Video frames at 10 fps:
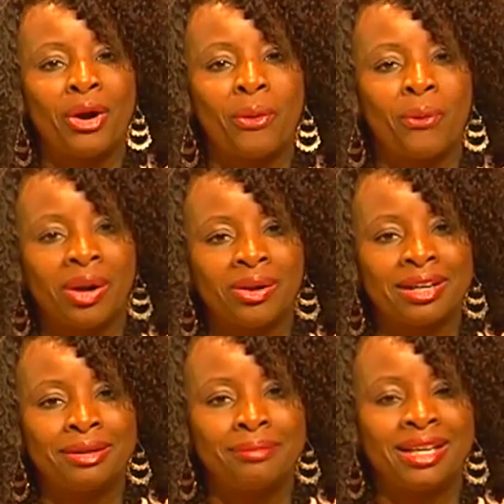
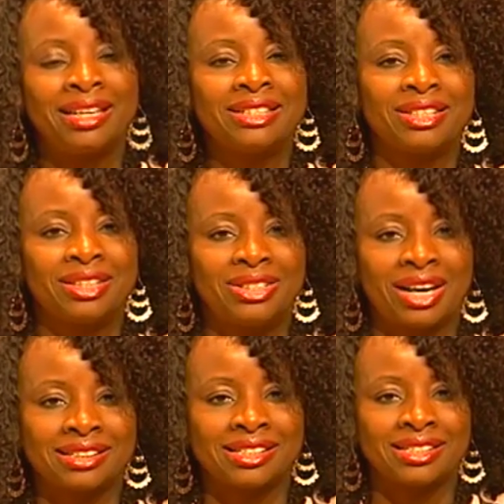Welcome to the
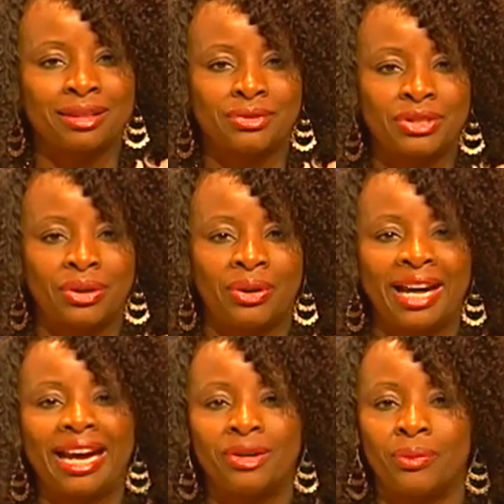DrStem Show,
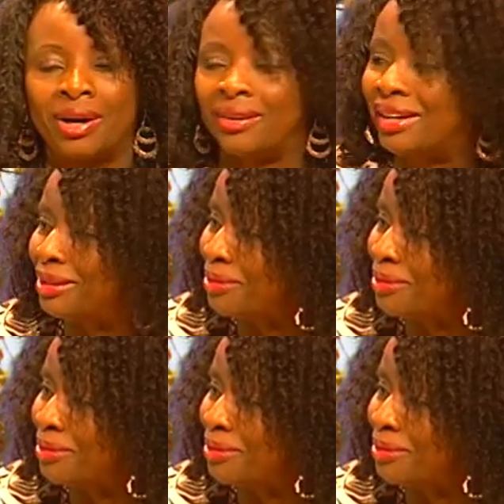and welcome,